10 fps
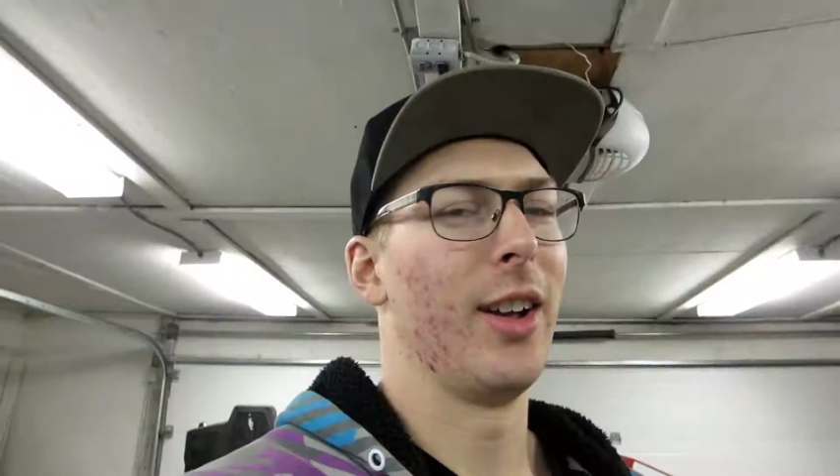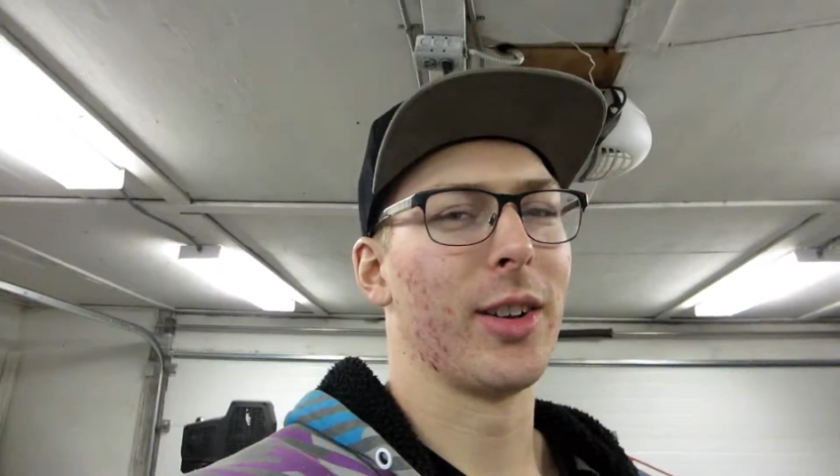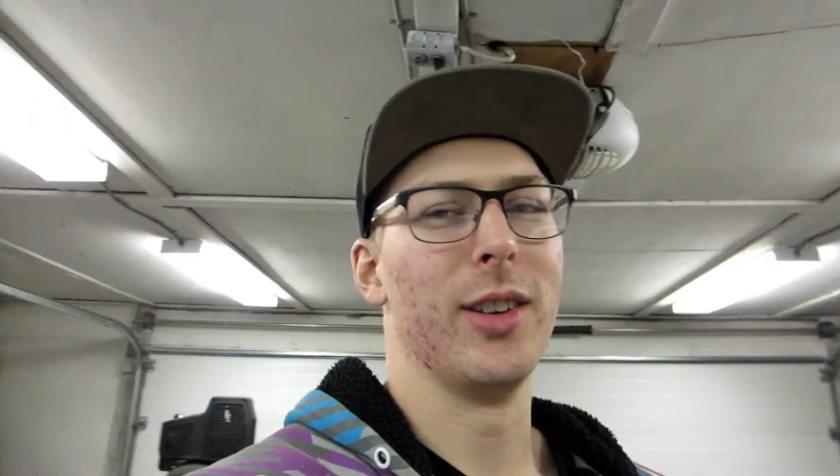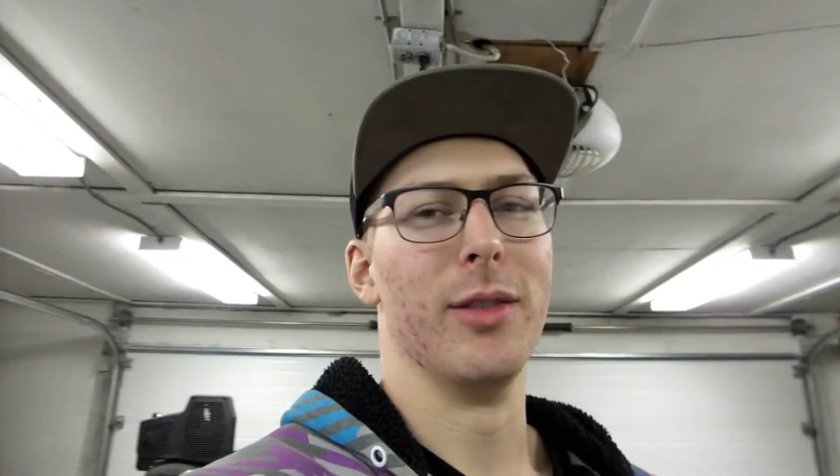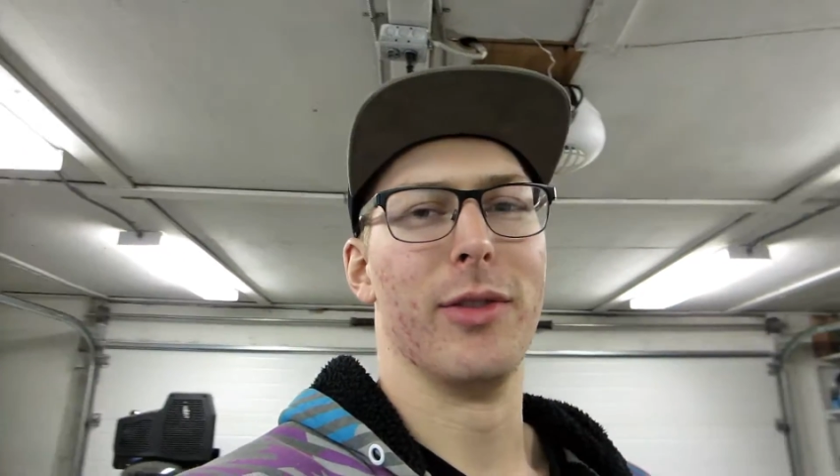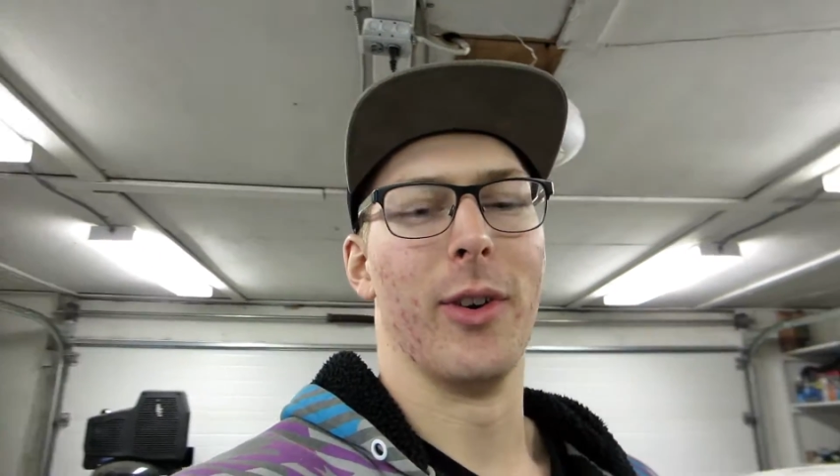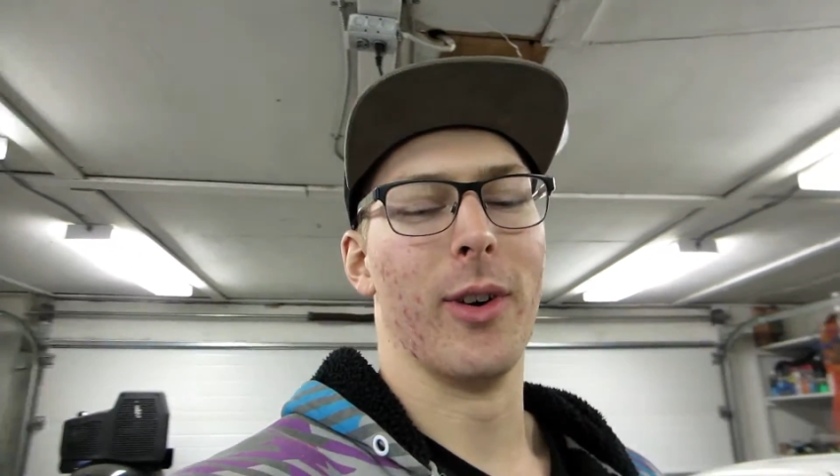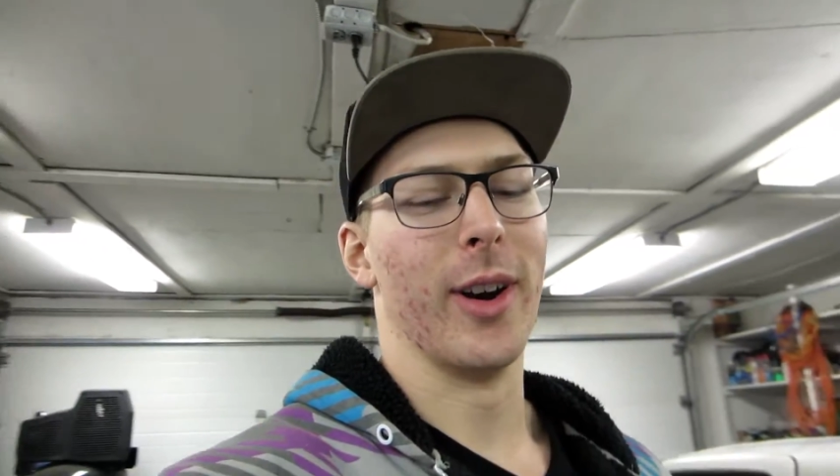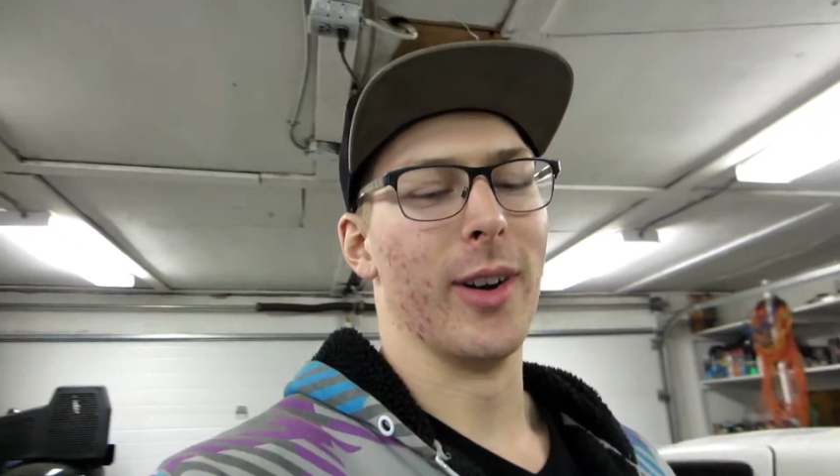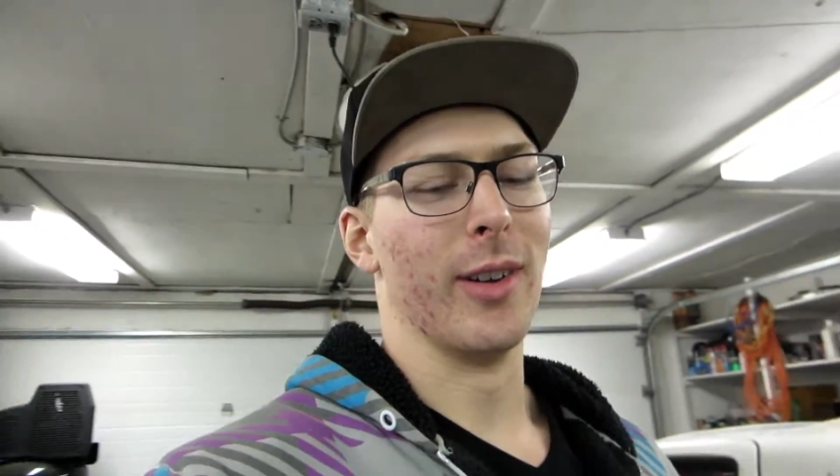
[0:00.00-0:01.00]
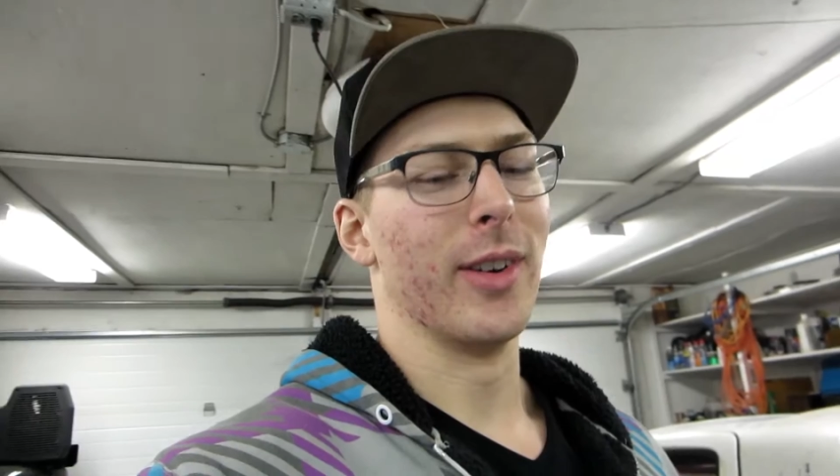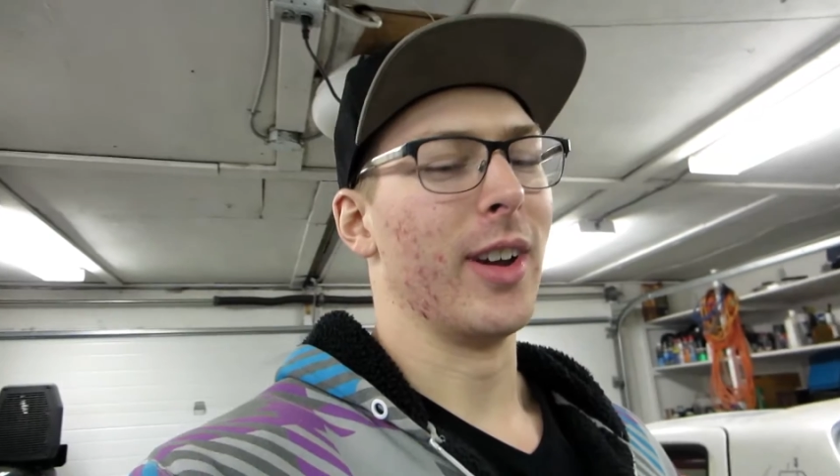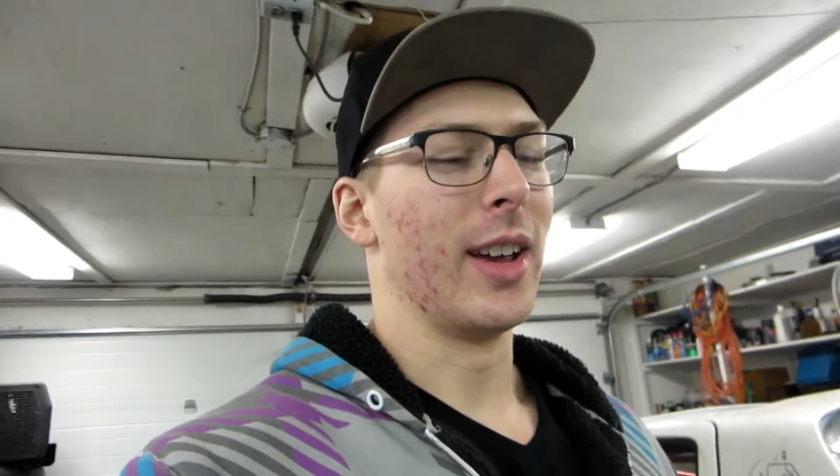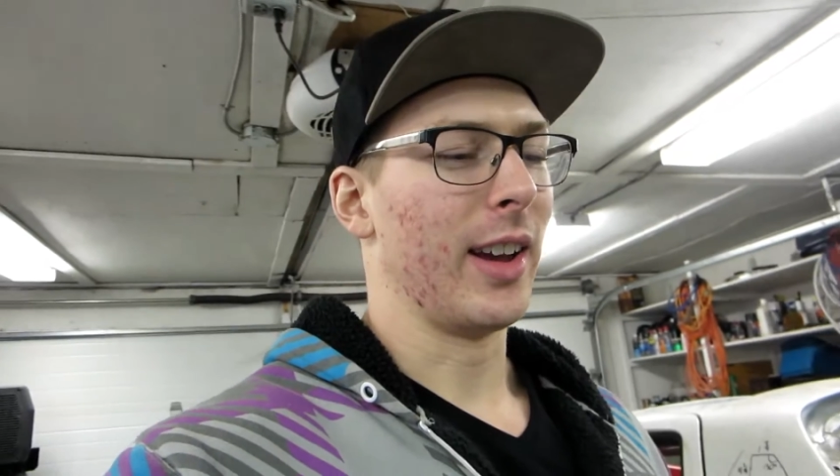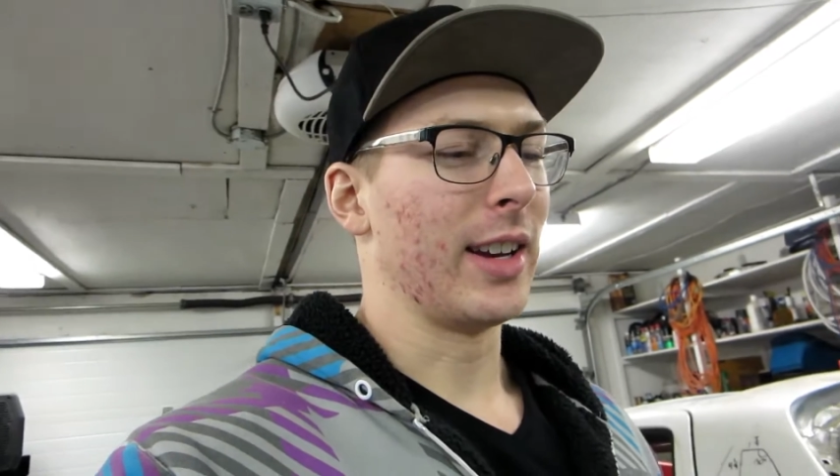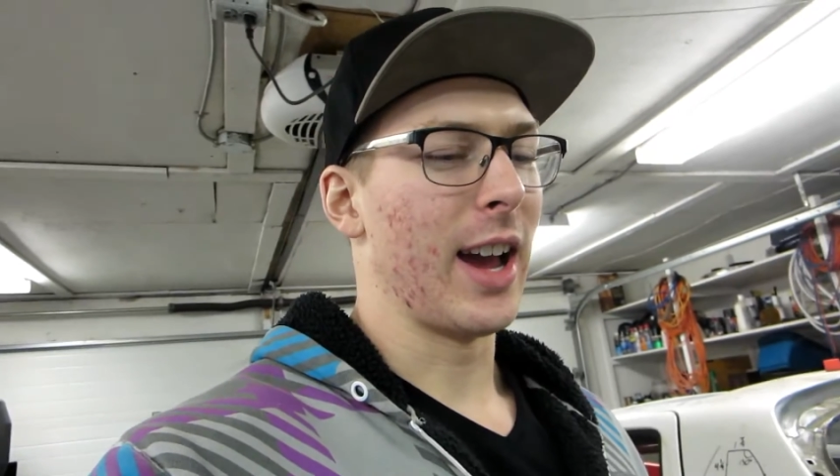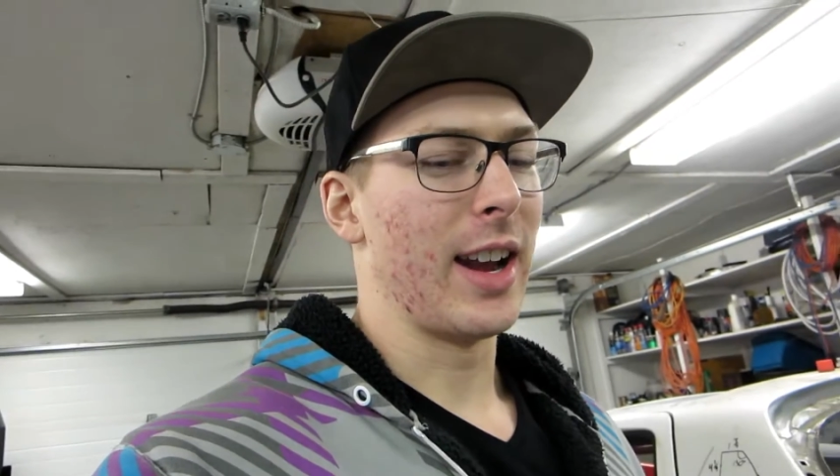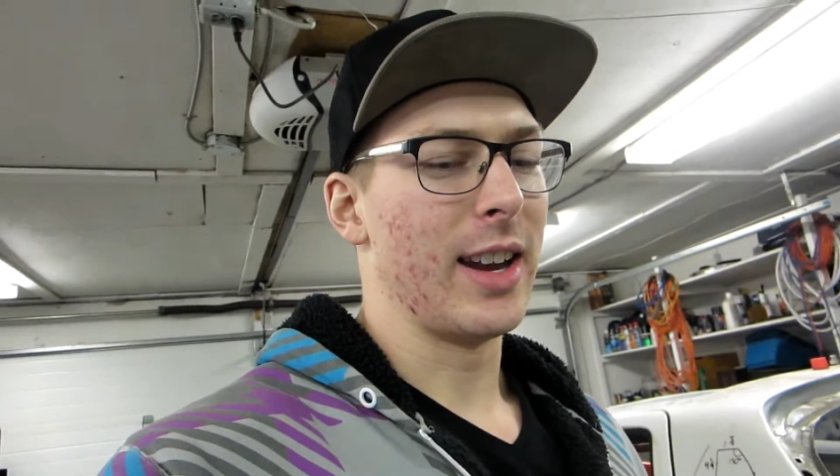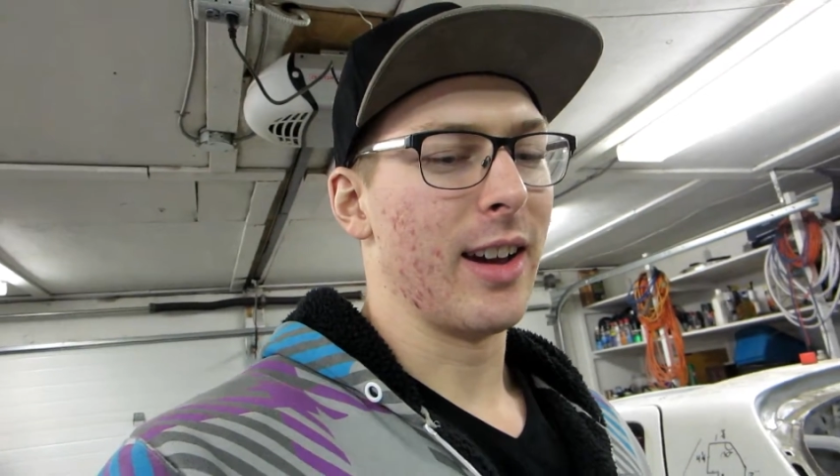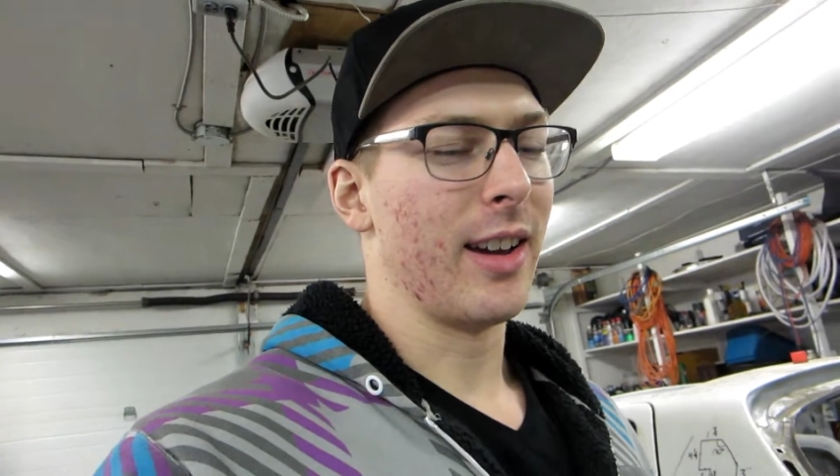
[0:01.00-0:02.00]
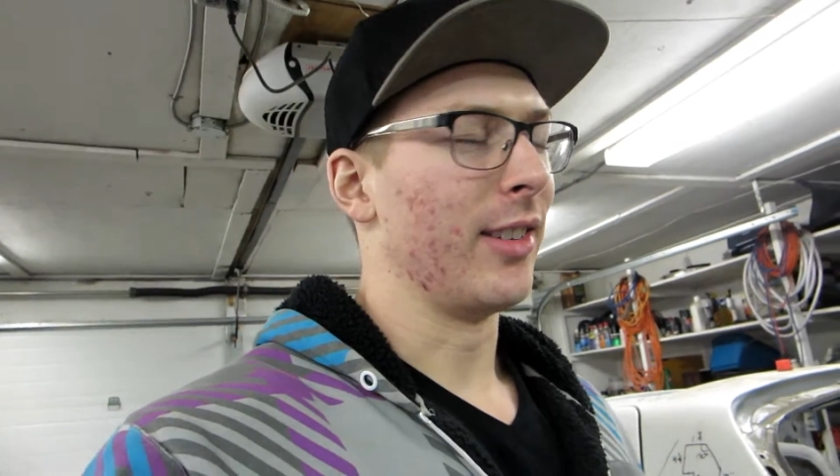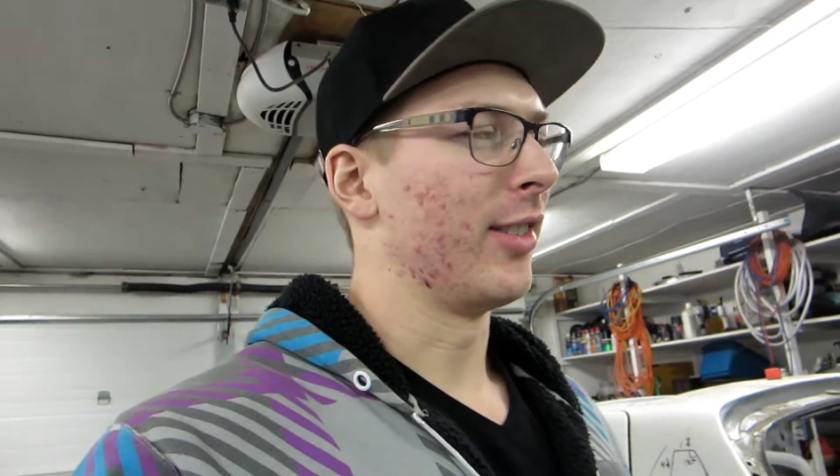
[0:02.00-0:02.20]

LQ4 out of a like 99